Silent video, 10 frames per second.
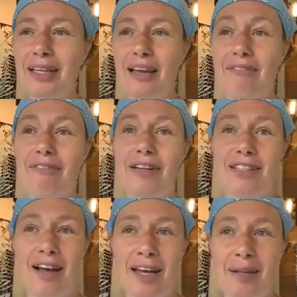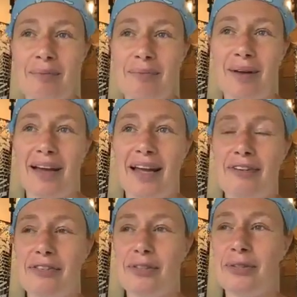Every time I
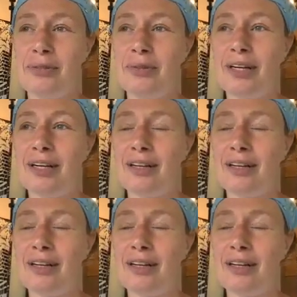have to